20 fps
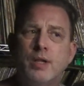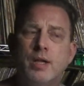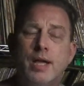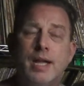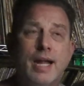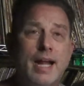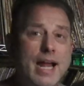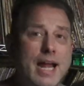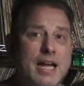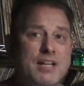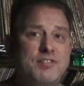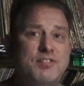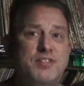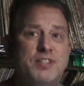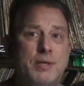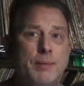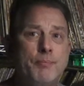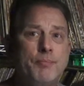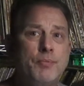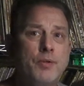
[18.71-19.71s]
And I asked
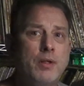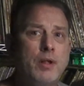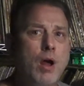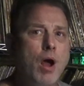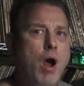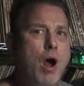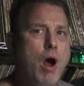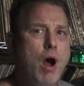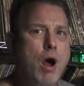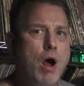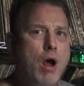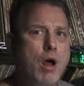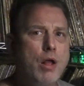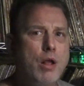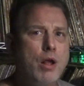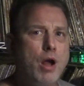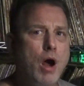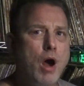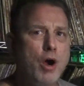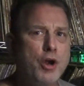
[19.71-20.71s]
them,
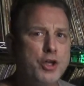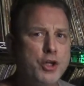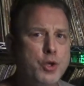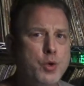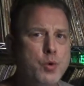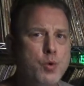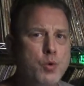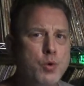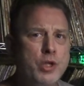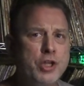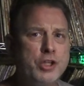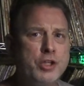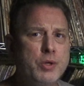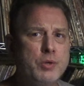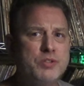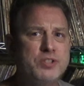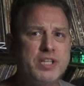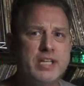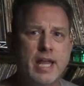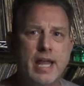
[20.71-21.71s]
are you
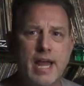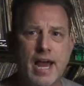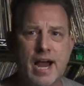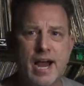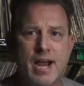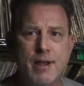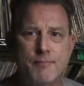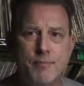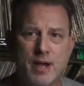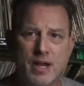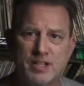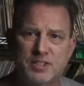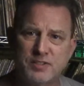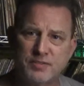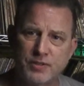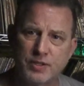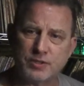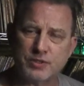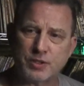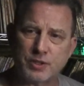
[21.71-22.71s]
using a high
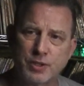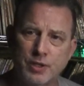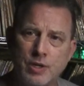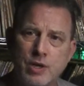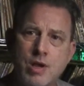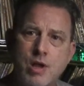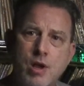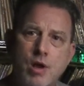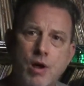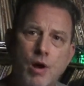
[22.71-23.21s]
pass filter